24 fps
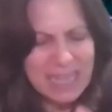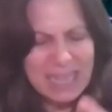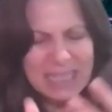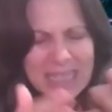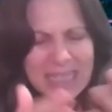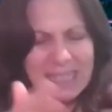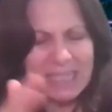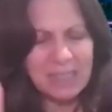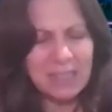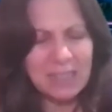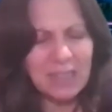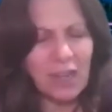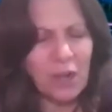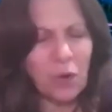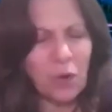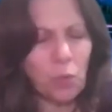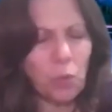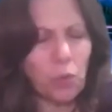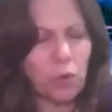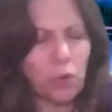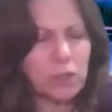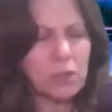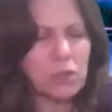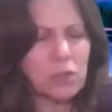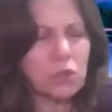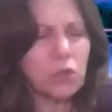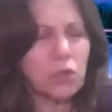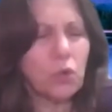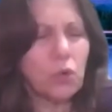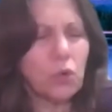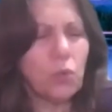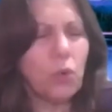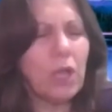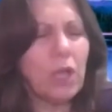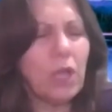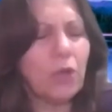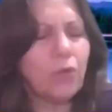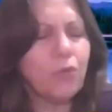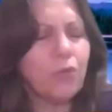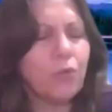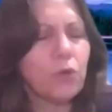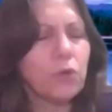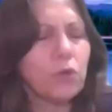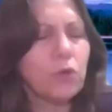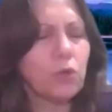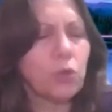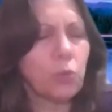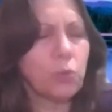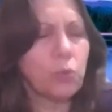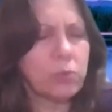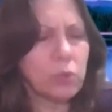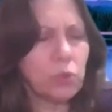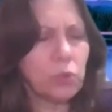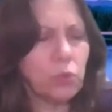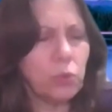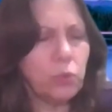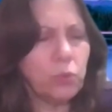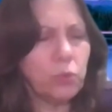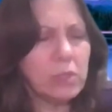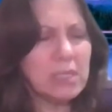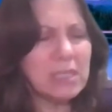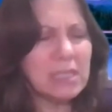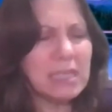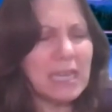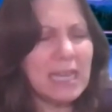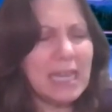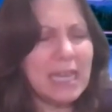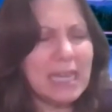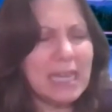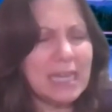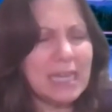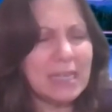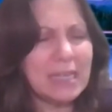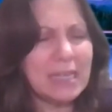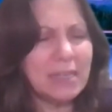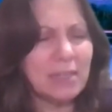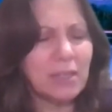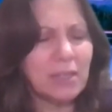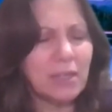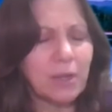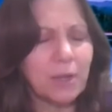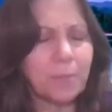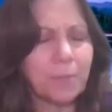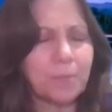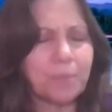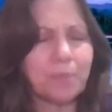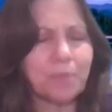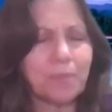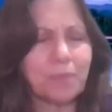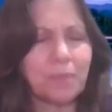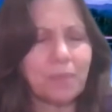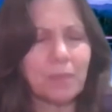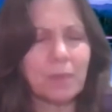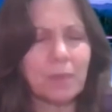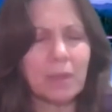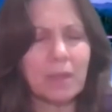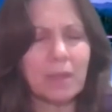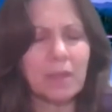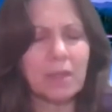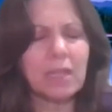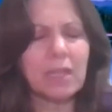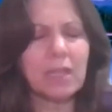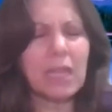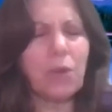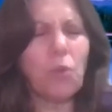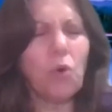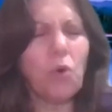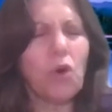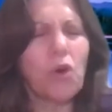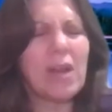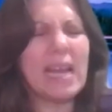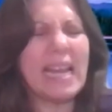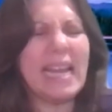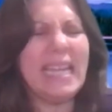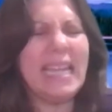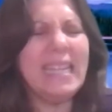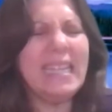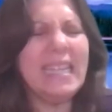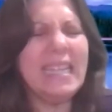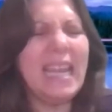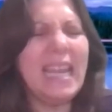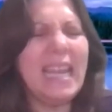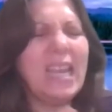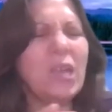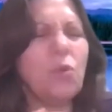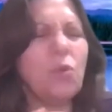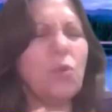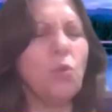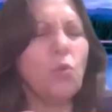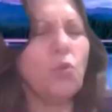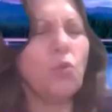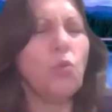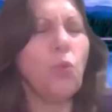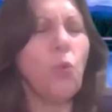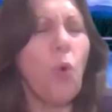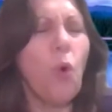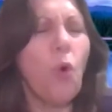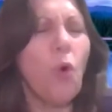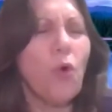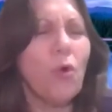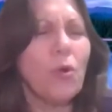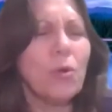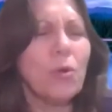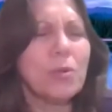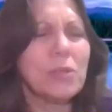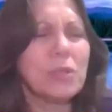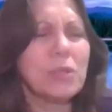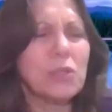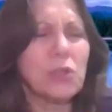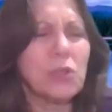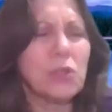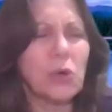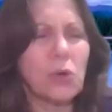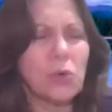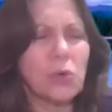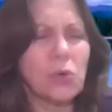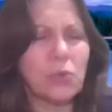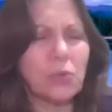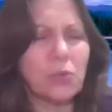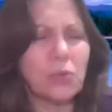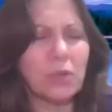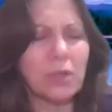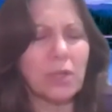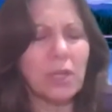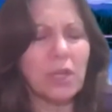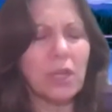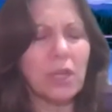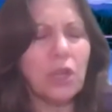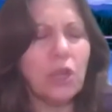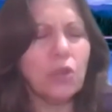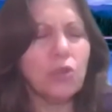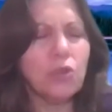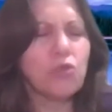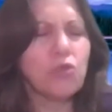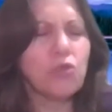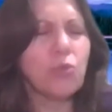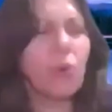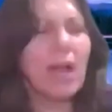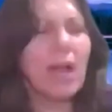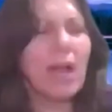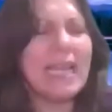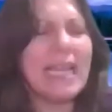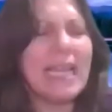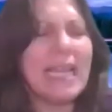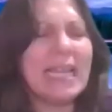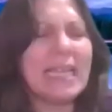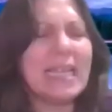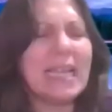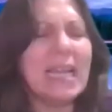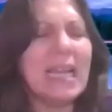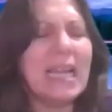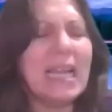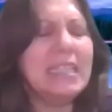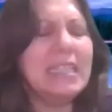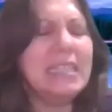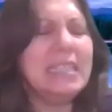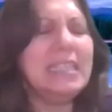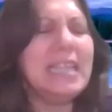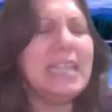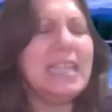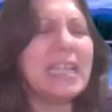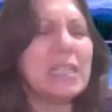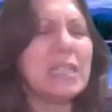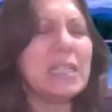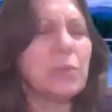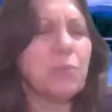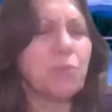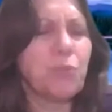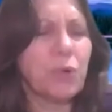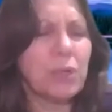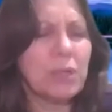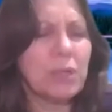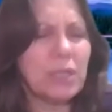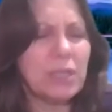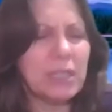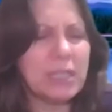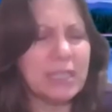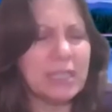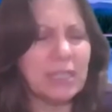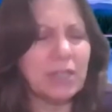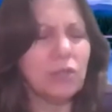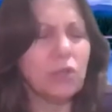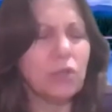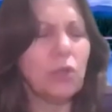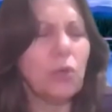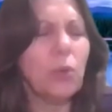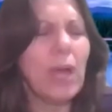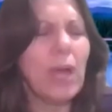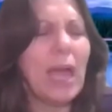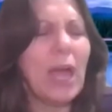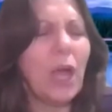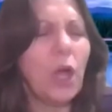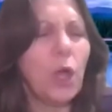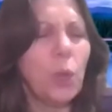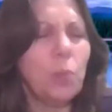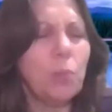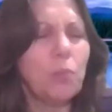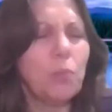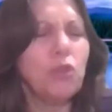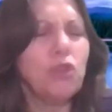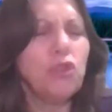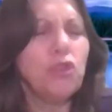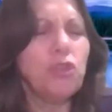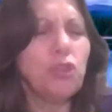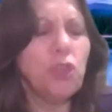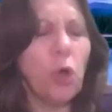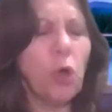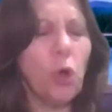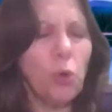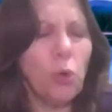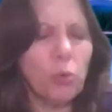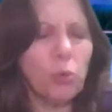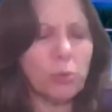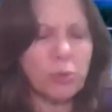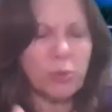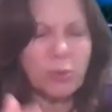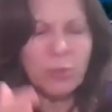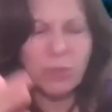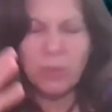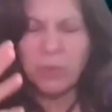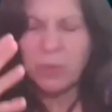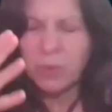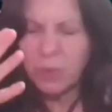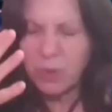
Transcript: it did not work so well for those who stayed. They were in a war zone, trying desperately to help those